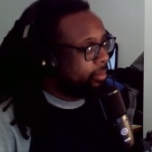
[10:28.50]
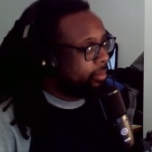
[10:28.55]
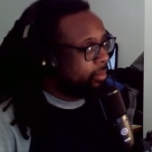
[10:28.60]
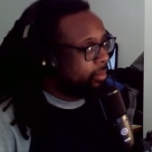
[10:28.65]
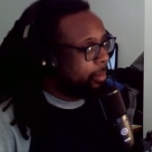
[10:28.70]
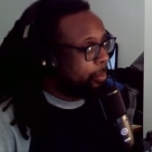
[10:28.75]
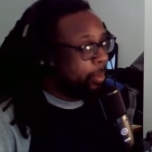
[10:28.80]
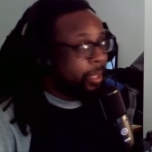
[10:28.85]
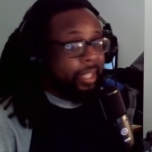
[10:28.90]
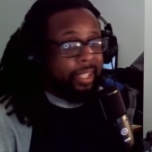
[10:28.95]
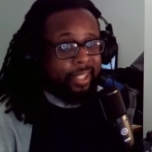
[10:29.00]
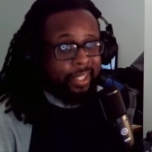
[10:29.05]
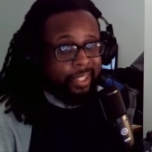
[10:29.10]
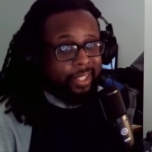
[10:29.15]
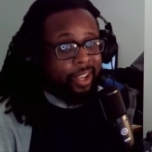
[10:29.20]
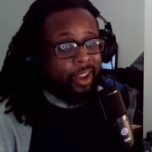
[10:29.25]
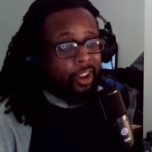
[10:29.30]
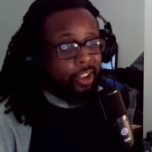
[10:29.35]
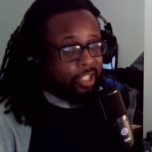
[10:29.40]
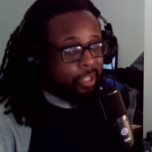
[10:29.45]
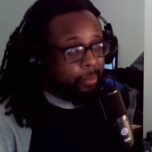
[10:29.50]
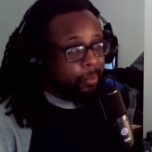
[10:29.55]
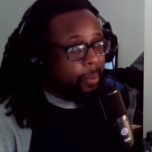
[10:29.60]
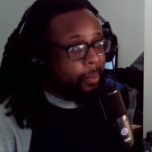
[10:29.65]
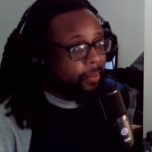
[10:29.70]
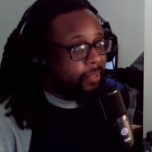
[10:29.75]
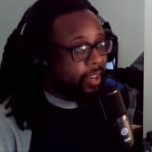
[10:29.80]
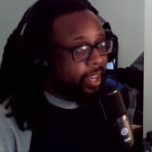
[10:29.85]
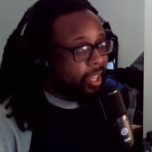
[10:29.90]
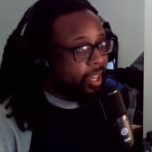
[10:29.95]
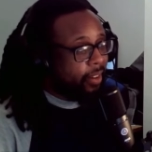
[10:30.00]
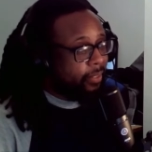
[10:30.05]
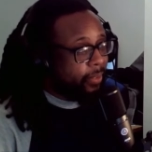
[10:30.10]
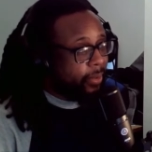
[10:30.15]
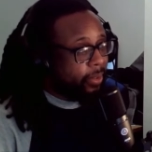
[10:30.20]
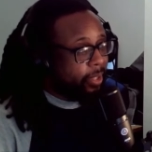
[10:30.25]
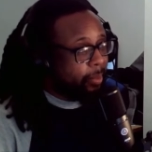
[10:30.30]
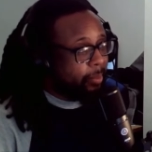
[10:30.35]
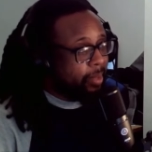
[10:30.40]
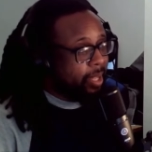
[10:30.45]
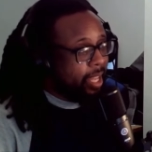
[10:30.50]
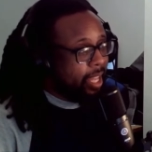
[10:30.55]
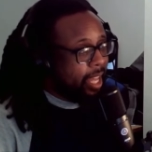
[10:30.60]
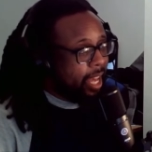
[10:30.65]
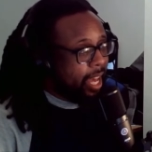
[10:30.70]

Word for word: But this is awesome over in here for them. I